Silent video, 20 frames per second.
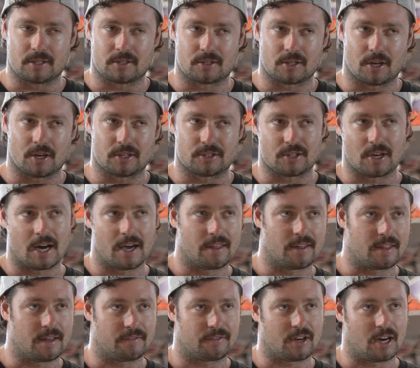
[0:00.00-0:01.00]
So it's
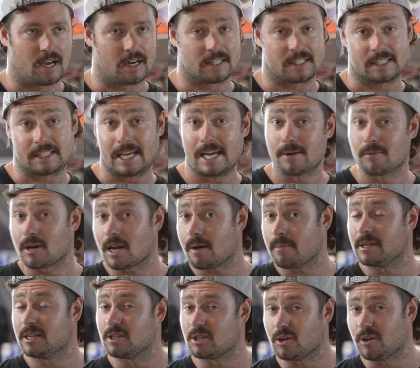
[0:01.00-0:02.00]
either they've kind of seen what I've
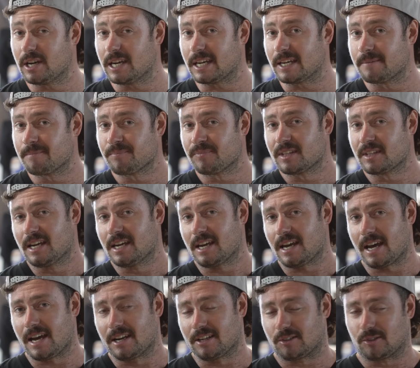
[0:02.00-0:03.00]
been doing
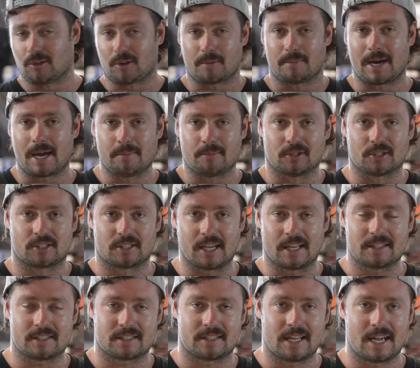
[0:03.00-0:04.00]
and it sort of made more
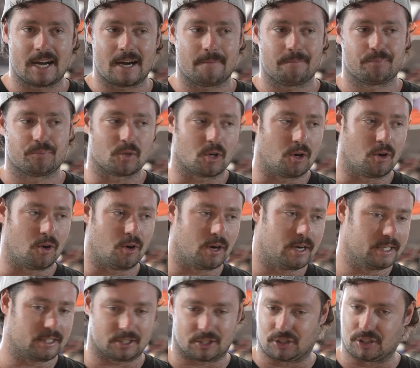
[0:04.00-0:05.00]
sense now, or
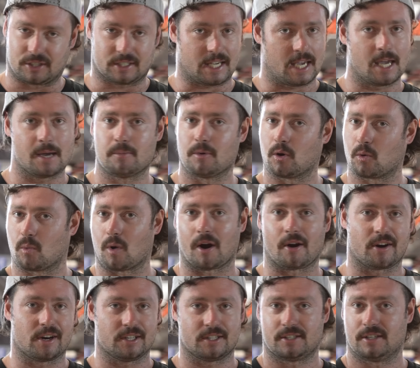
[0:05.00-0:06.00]
it's just keyboard
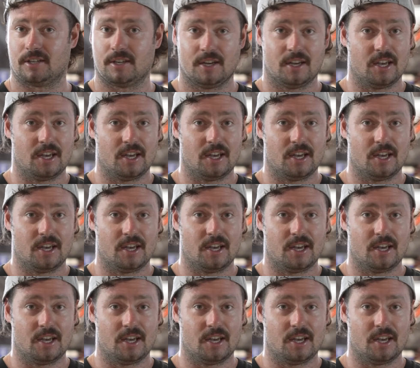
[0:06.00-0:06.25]
warriors.